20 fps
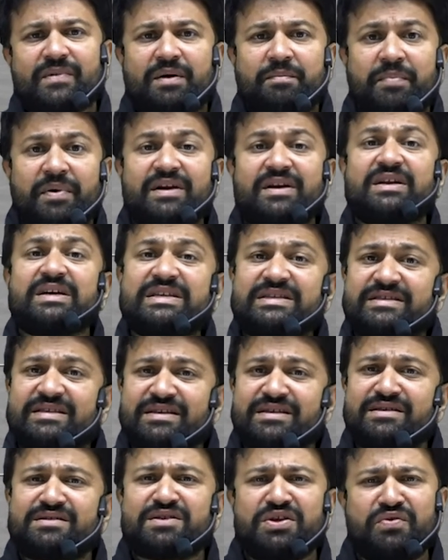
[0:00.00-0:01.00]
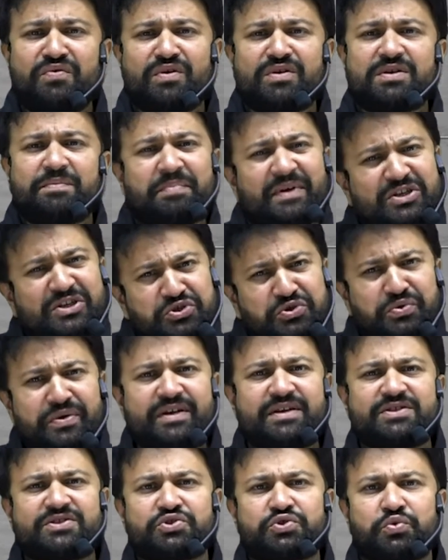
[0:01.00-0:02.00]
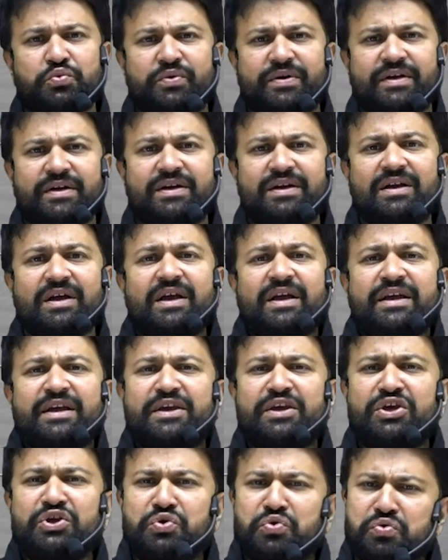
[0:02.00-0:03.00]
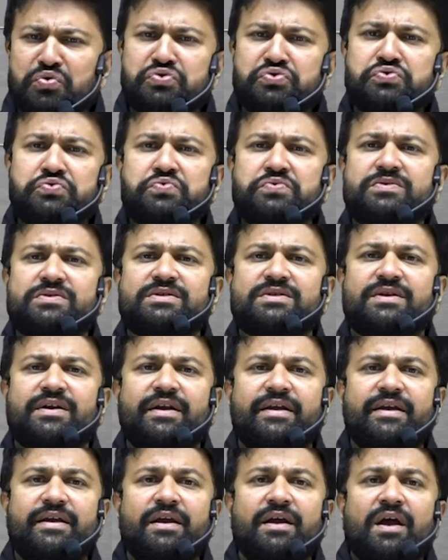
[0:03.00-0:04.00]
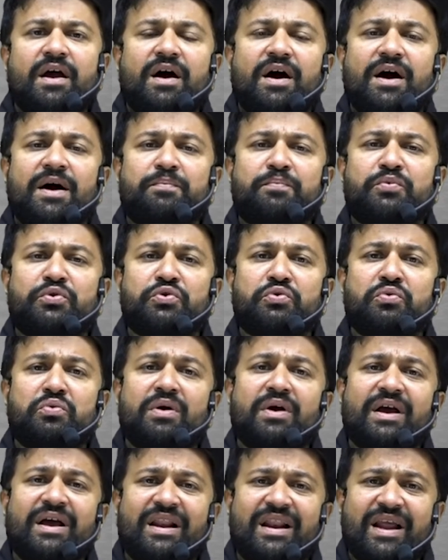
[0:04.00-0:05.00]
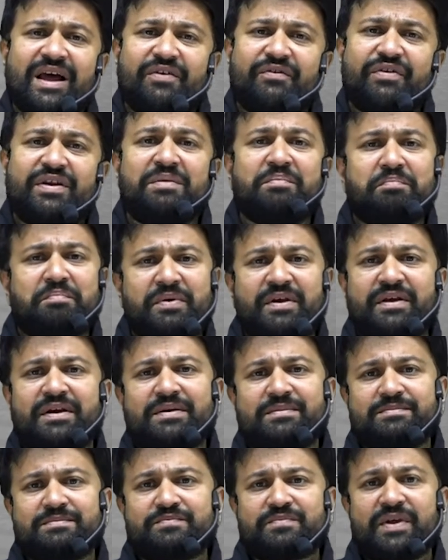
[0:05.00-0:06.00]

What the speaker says: But since he was a passionate student, he used to study up to 11 p.m.